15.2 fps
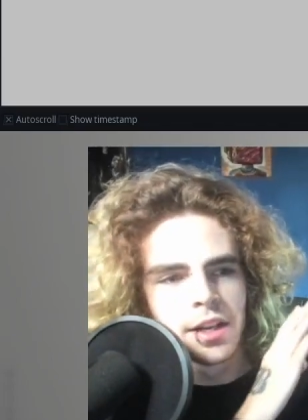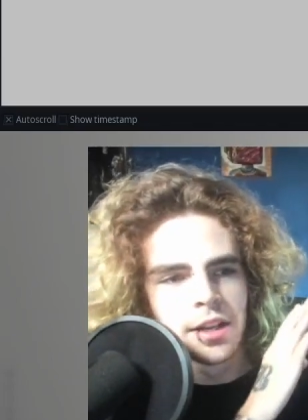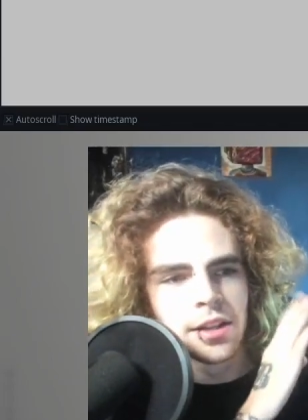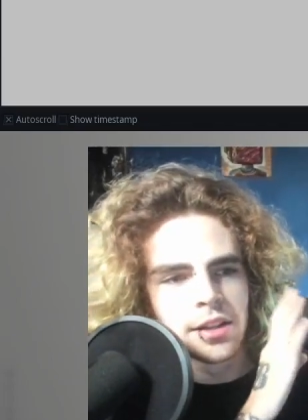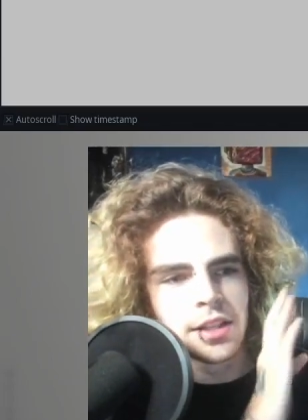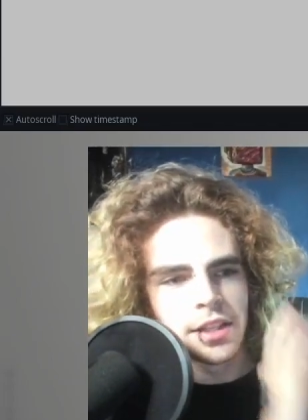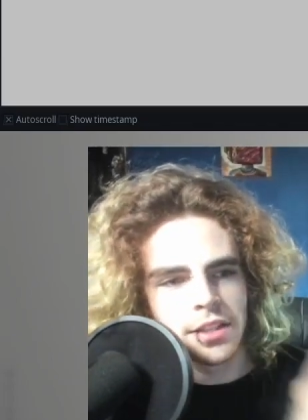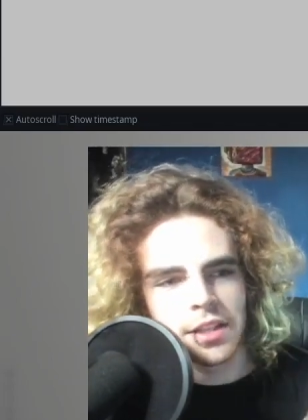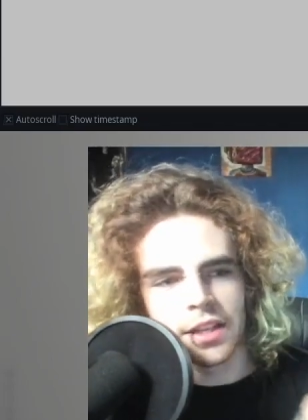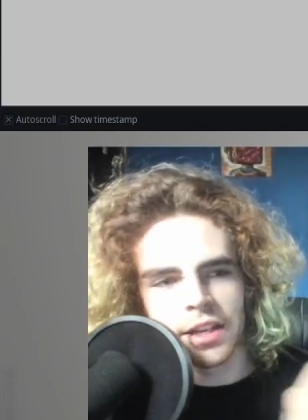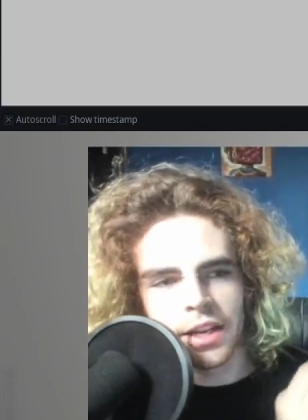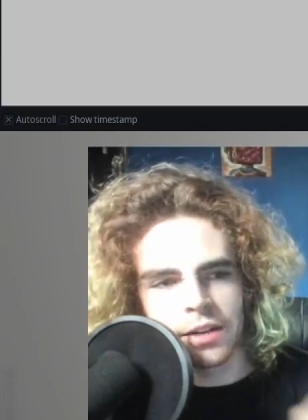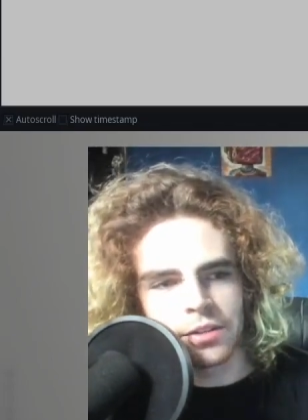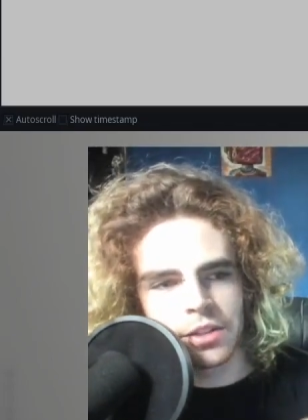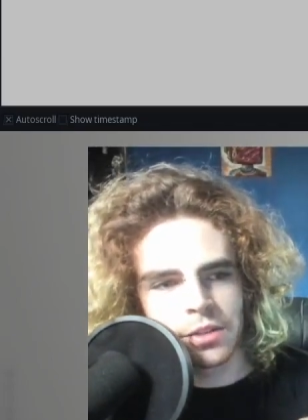This can now
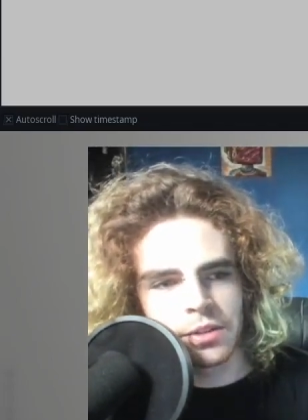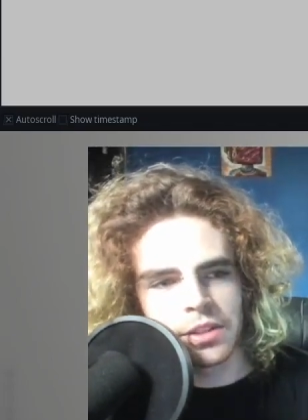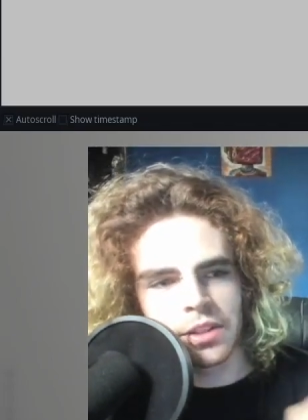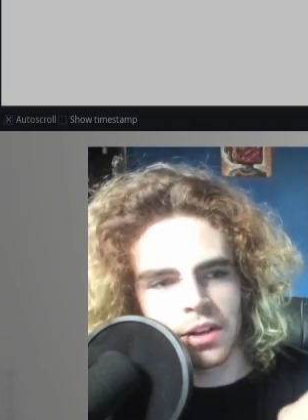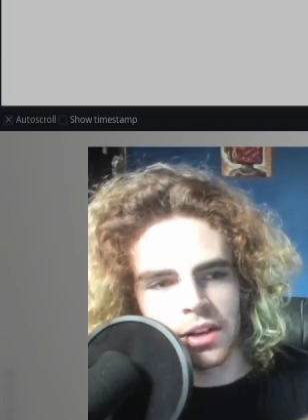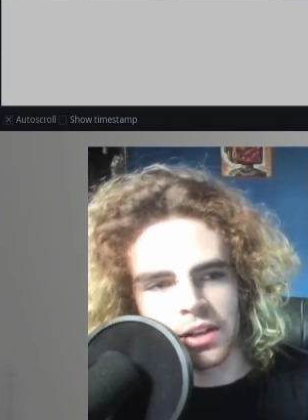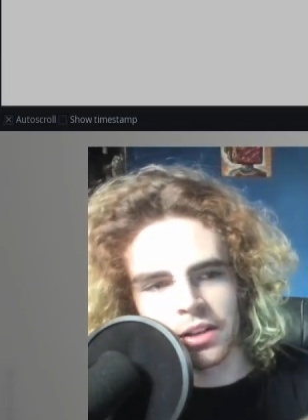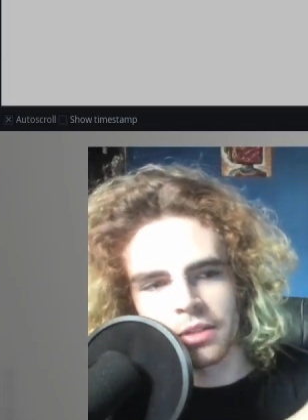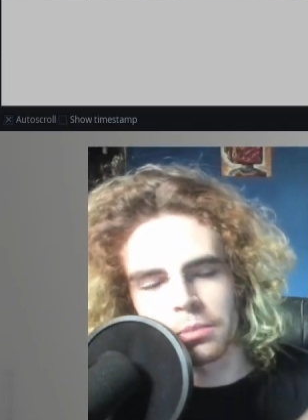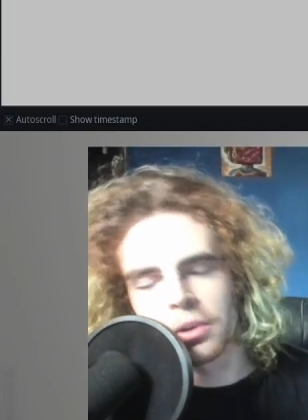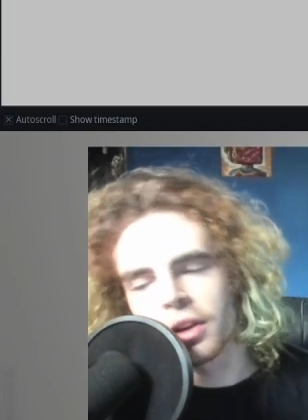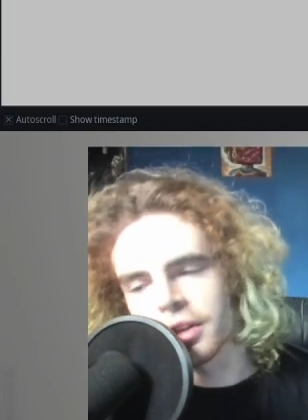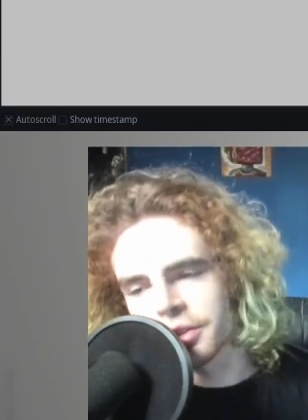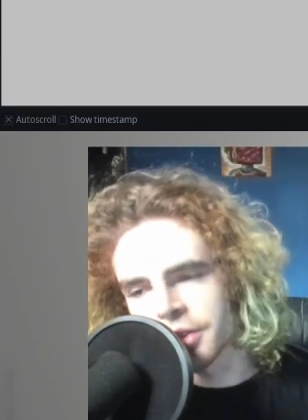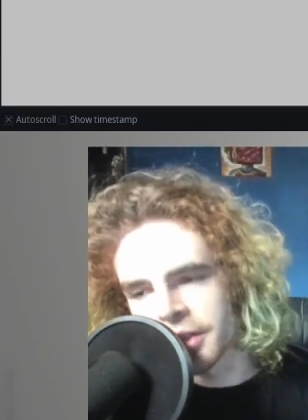do it talking to the
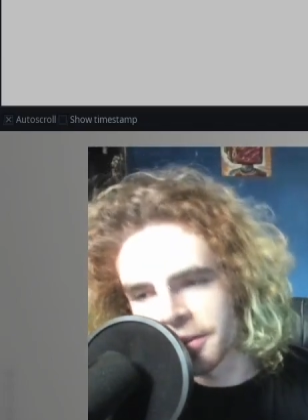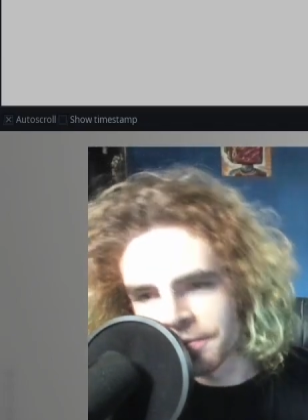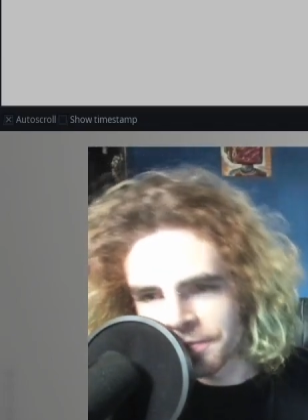blockchain.